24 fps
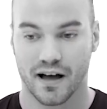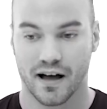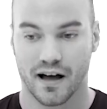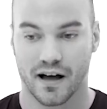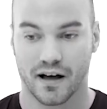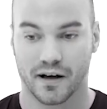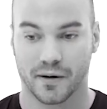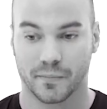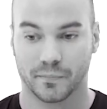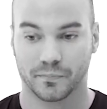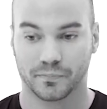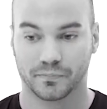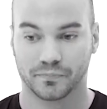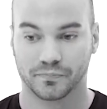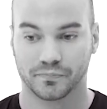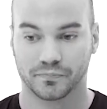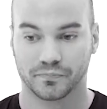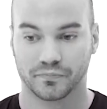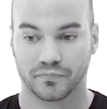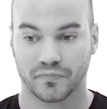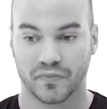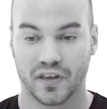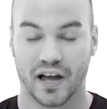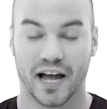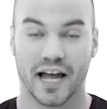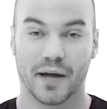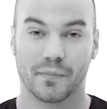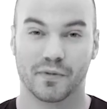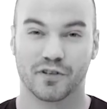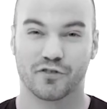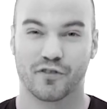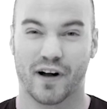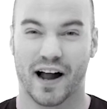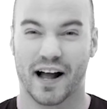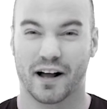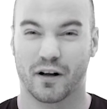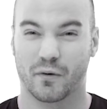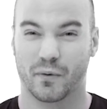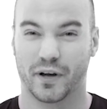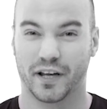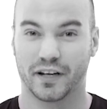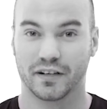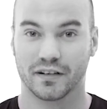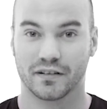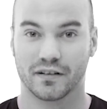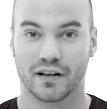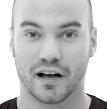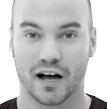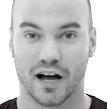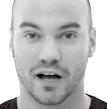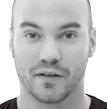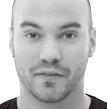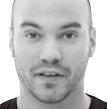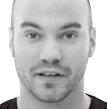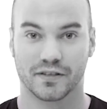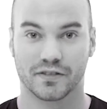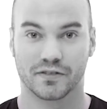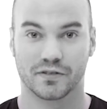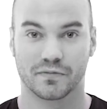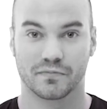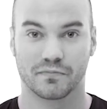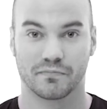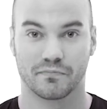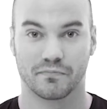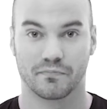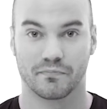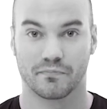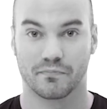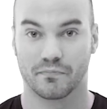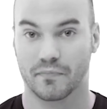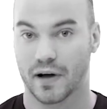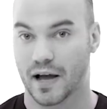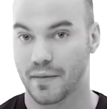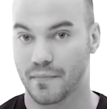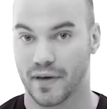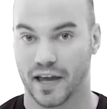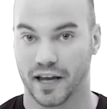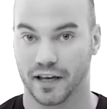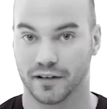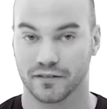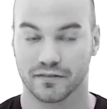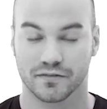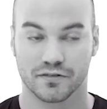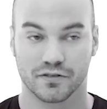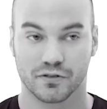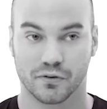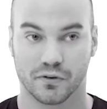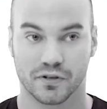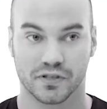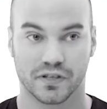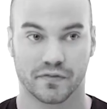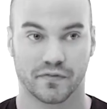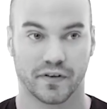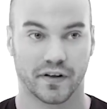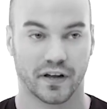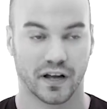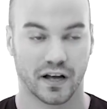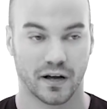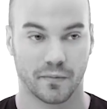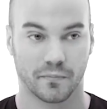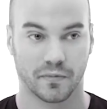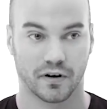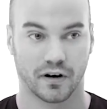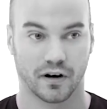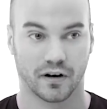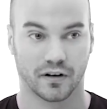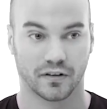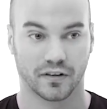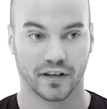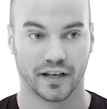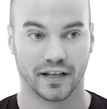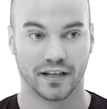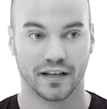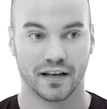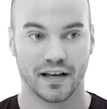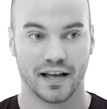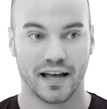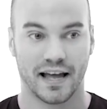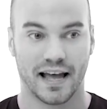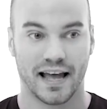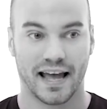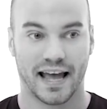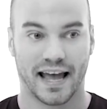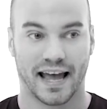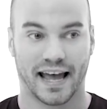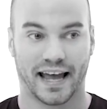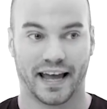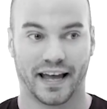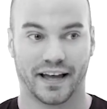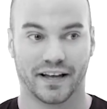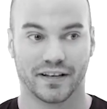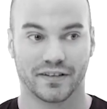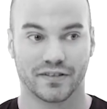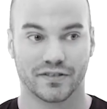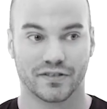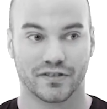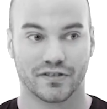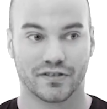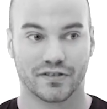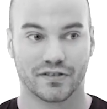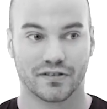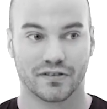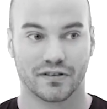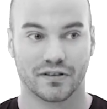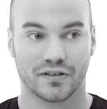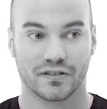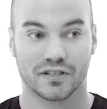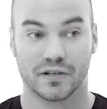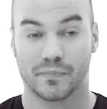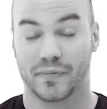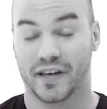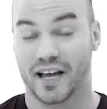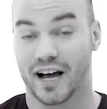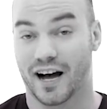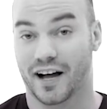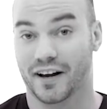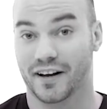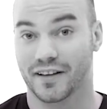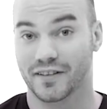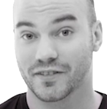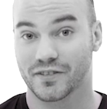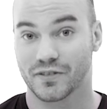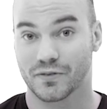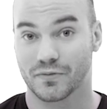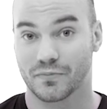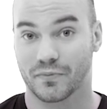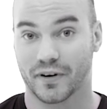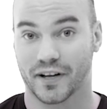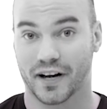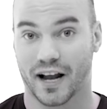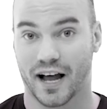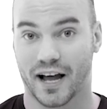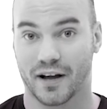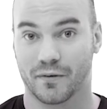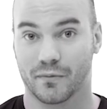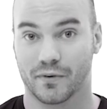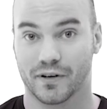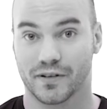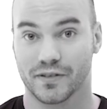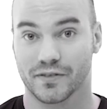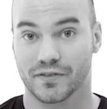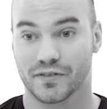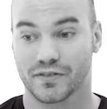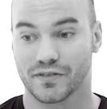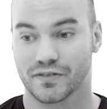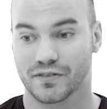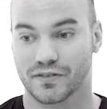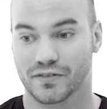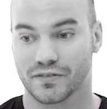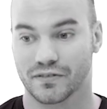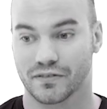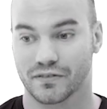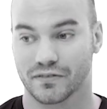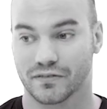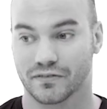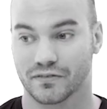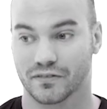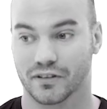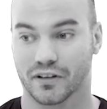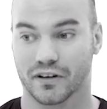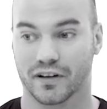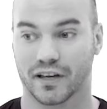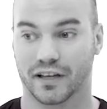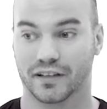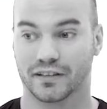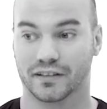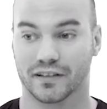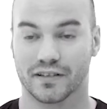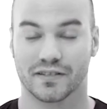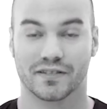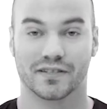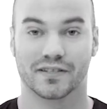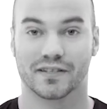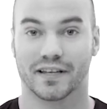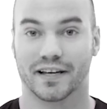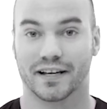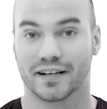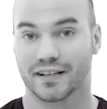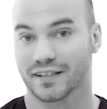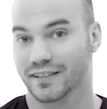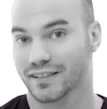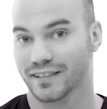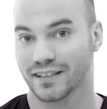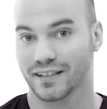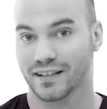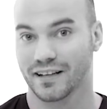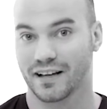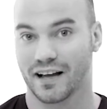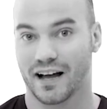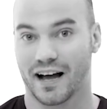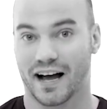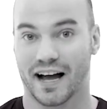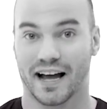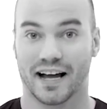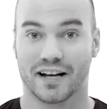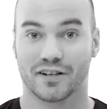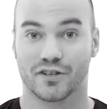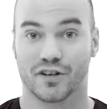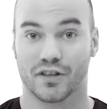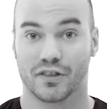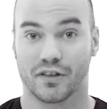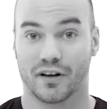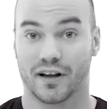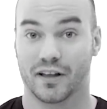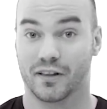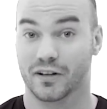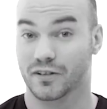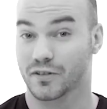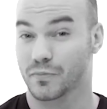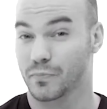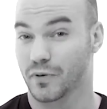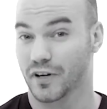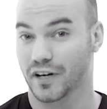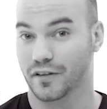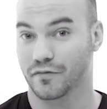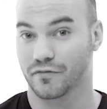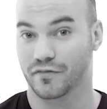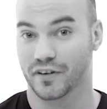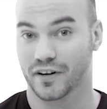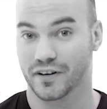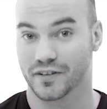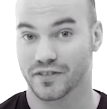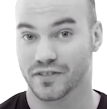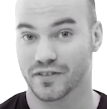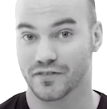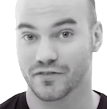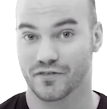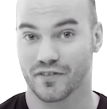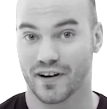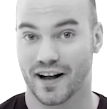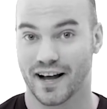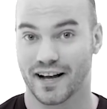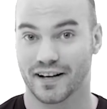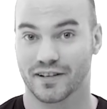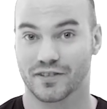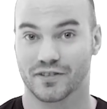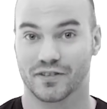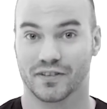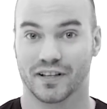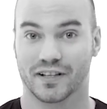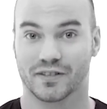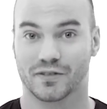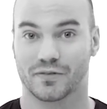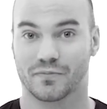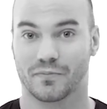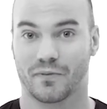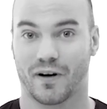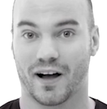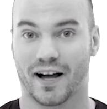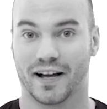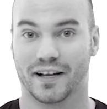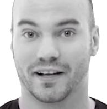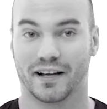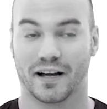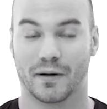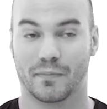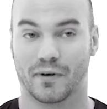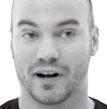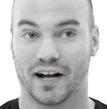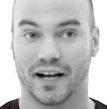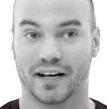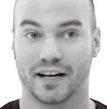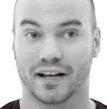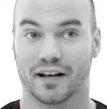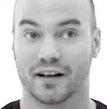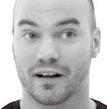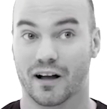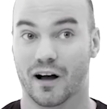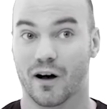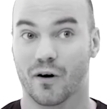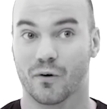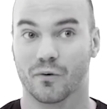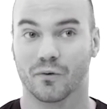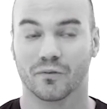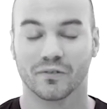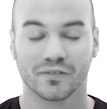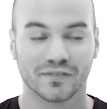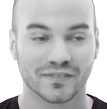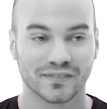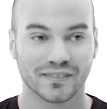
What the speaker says: I am a drag queen. That's my main source of income currently. And to be honest, when I was looking this sick, I actually thought I looked pretty fierce in drag, so that's why I probably didn't go